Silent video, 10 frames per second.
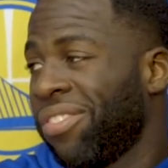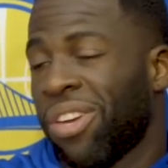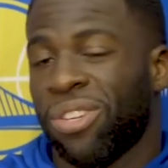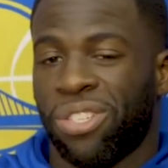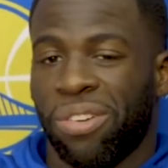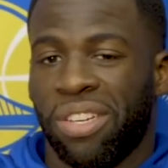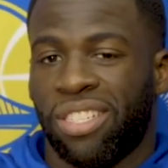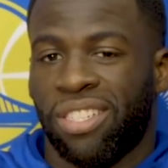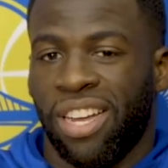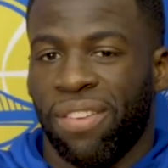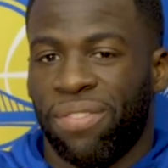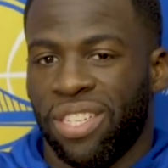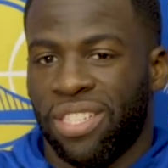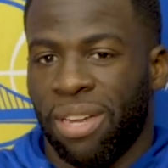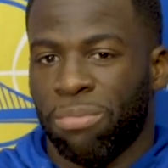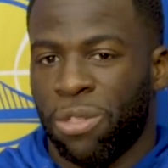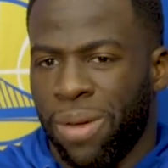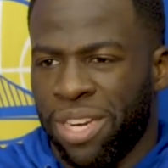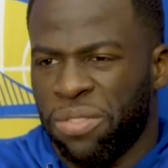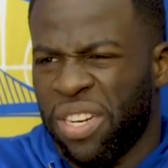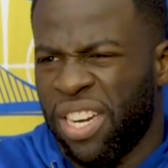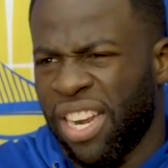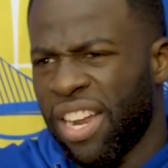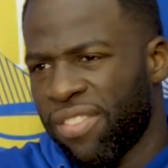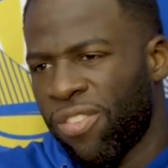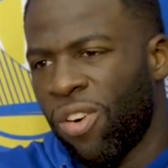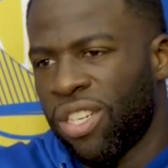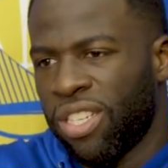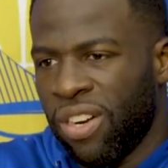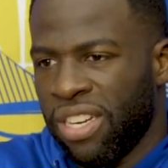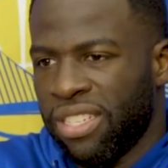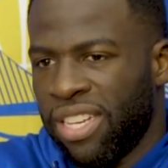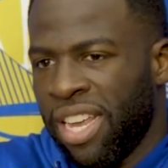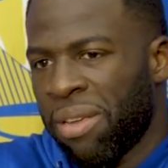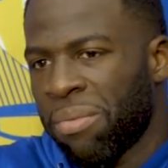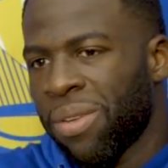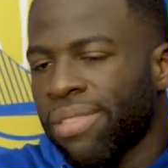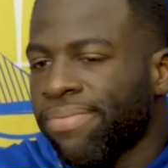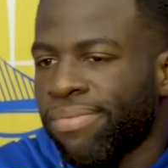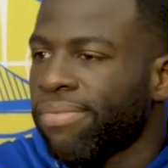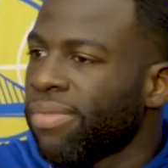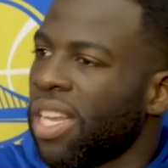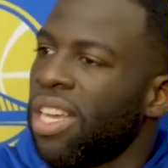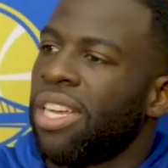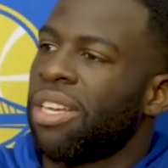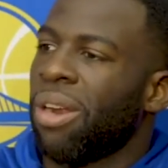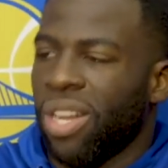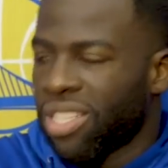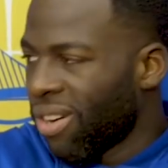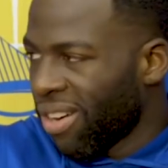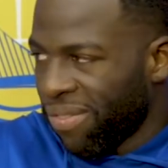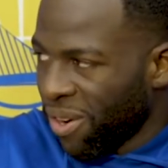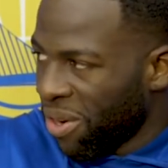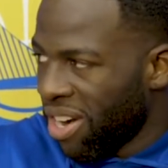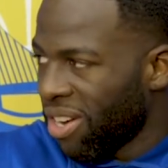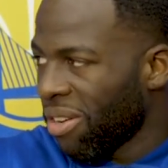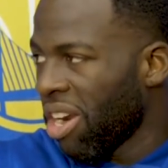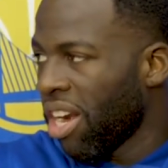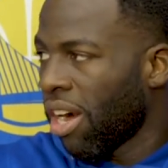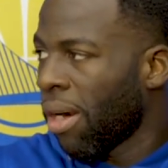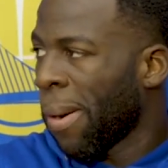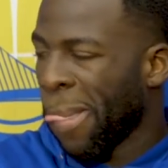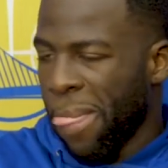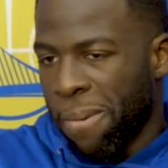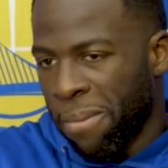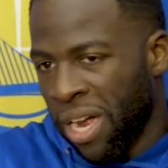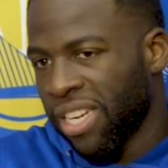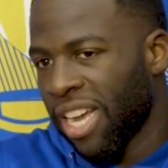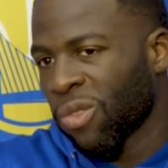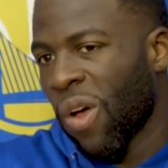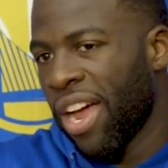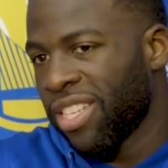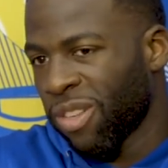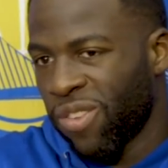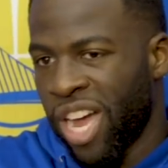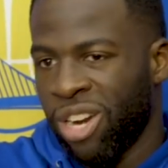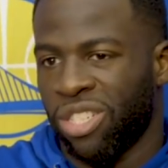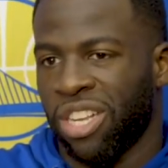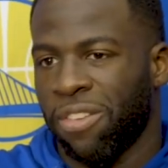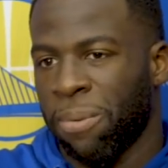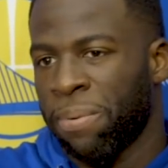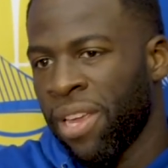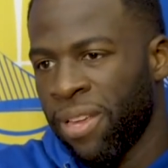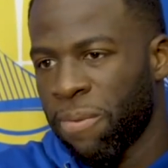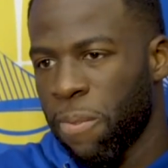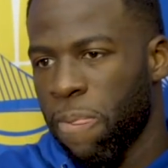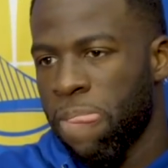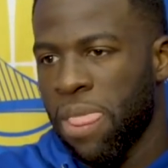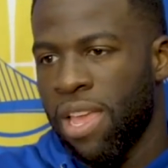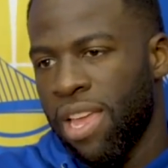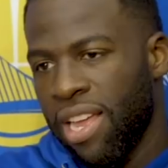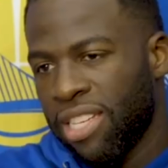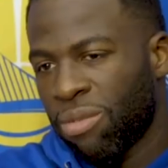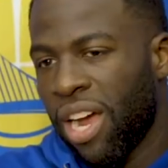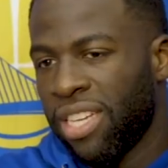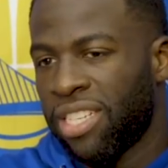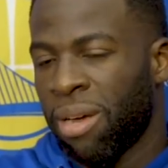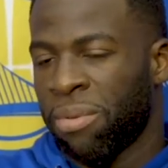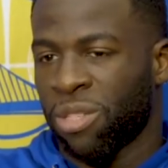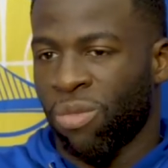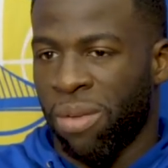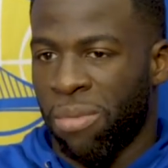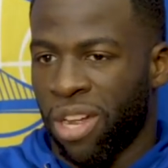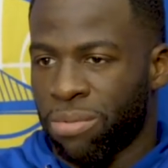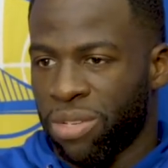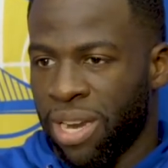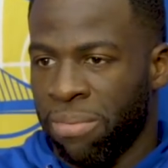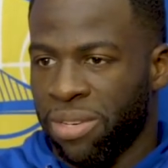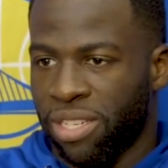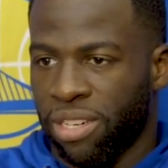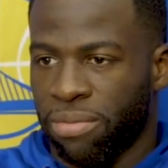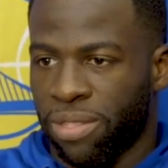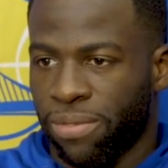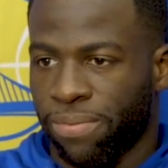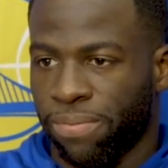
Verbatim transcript: You know, so it's definitely something special. And, and of course, on this team, you know, it's going to float under the radar. But that's why he's a Finals MVP. That's why he's helped us win multiple championships.